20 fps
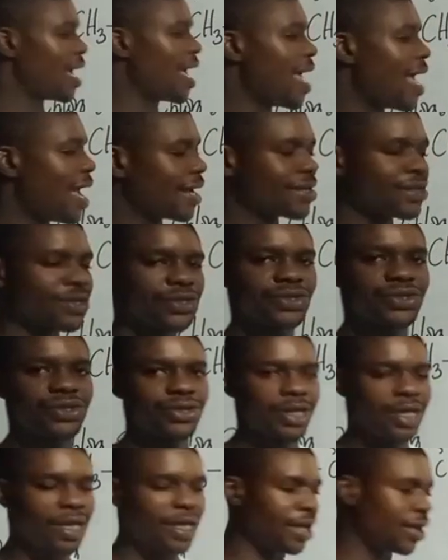X
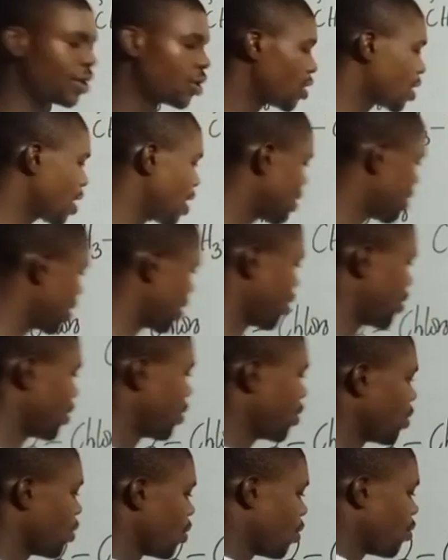3 in, or you can
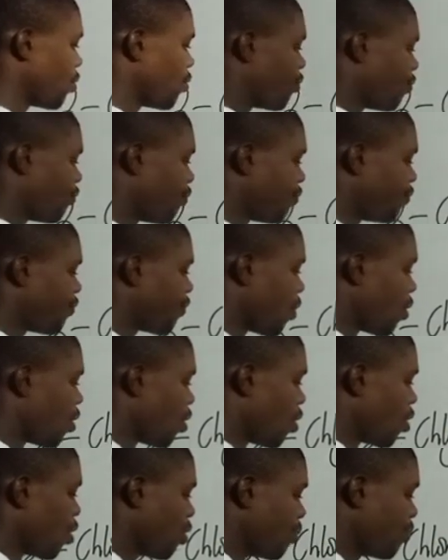say
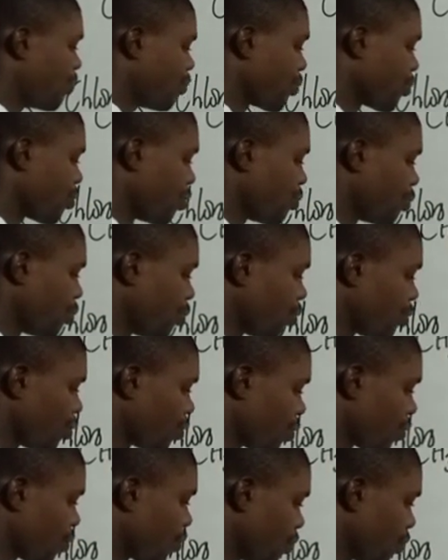4
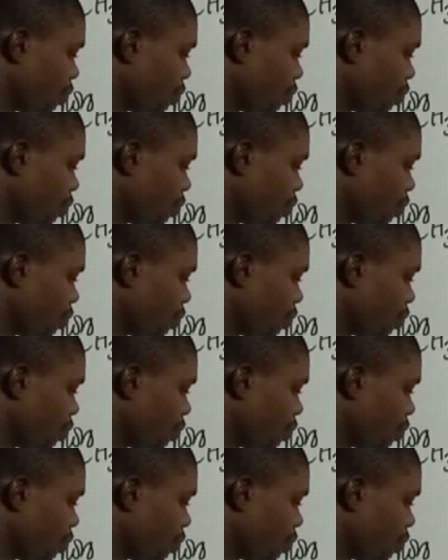bromo,